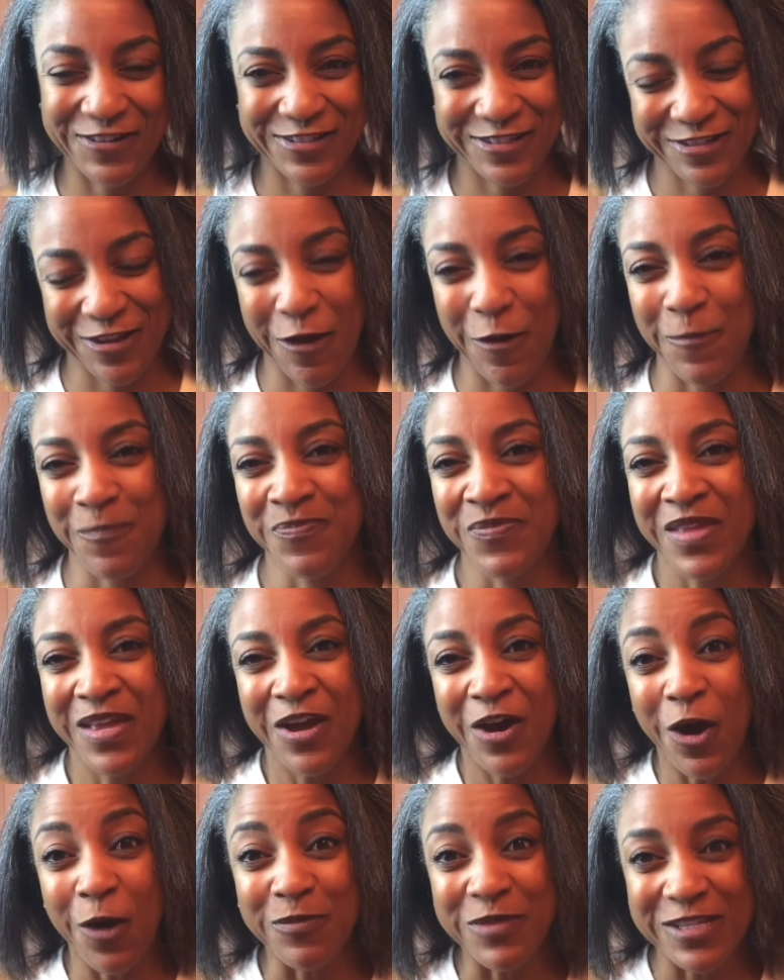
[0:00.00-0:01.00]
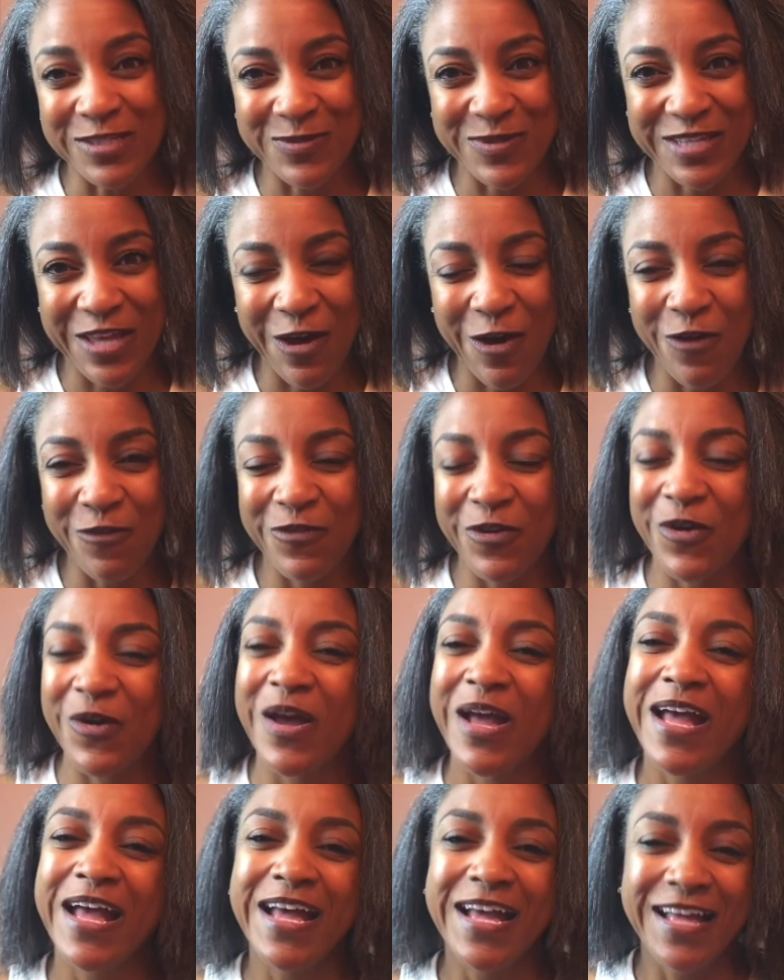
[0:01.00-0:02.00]
So hope this was
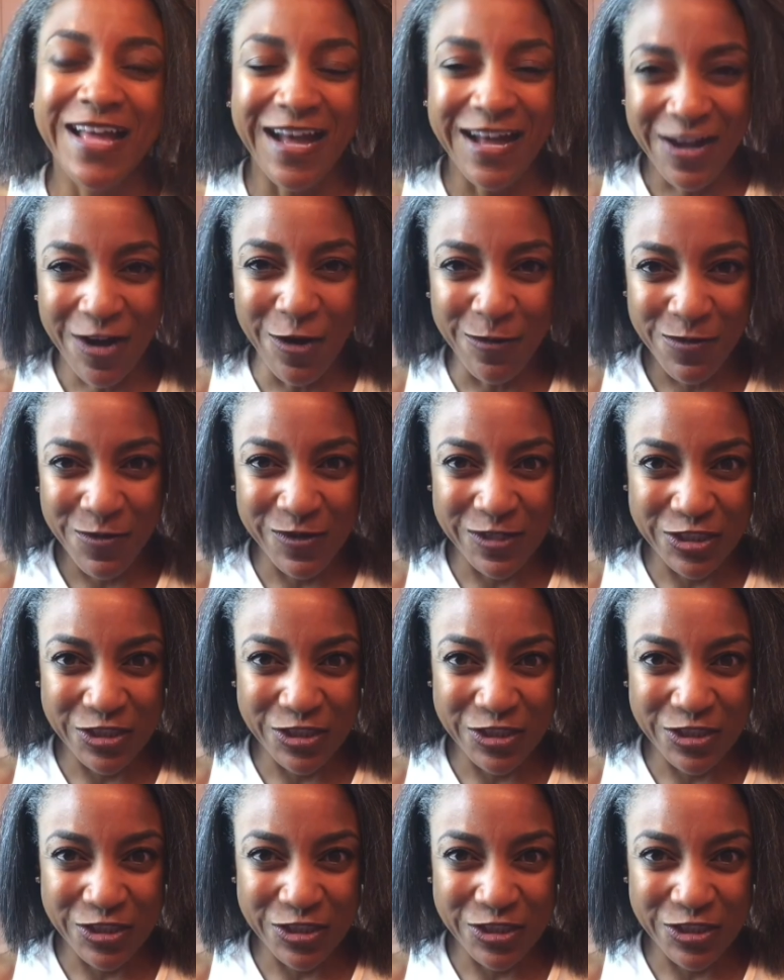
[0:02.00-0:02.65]
helpful. Hope you